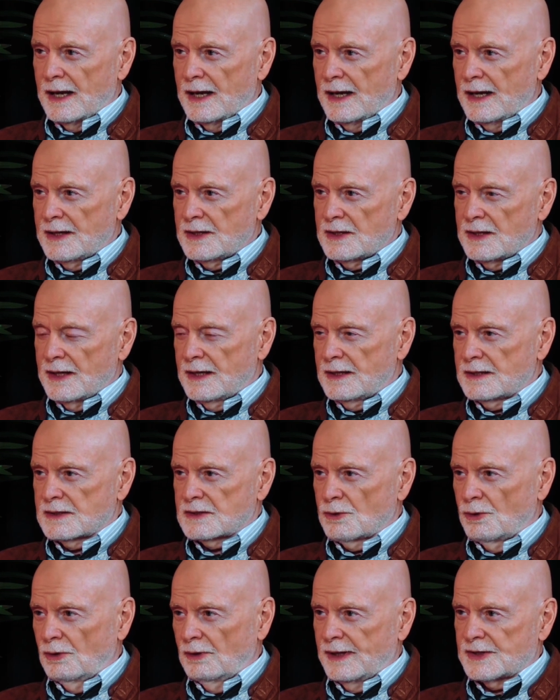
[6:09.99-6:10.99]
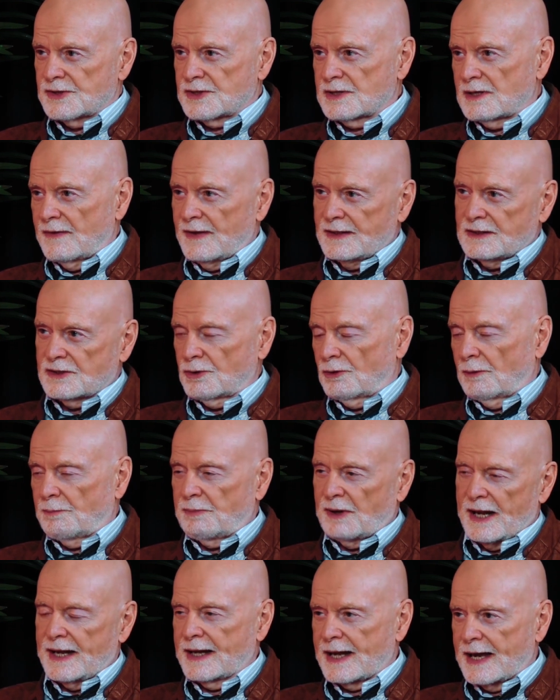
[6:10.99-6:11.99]
Is all this, are they sort of
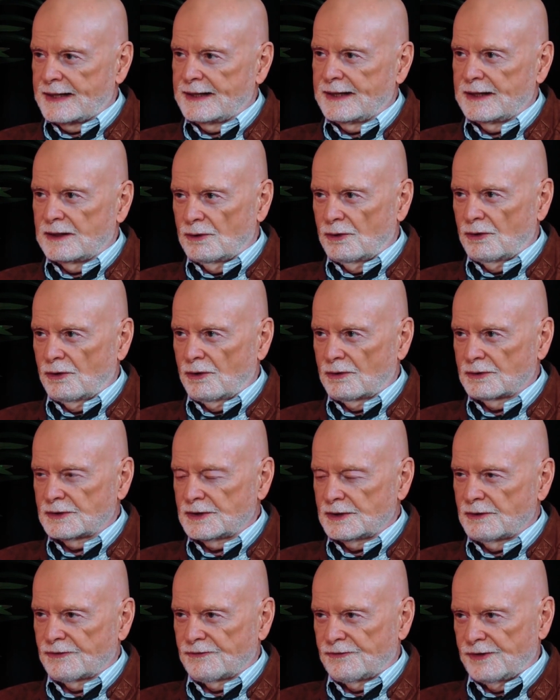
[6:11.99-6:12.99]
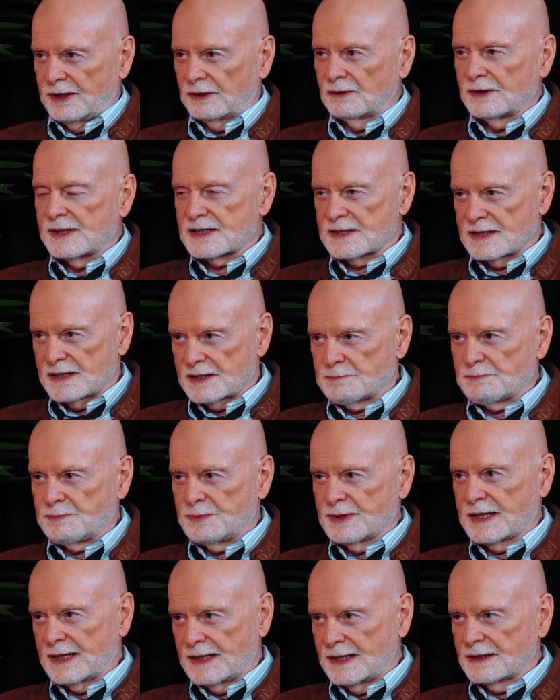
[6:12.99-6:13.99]
playing at it, or do you feel this is
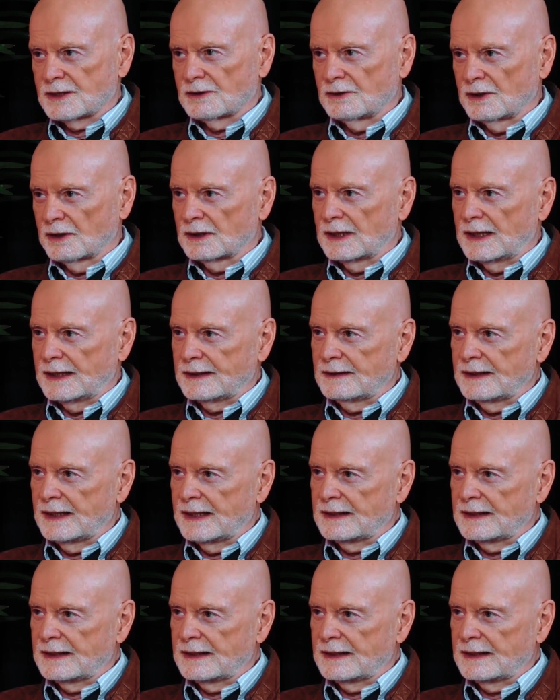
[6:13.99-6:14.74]
beginning to look like the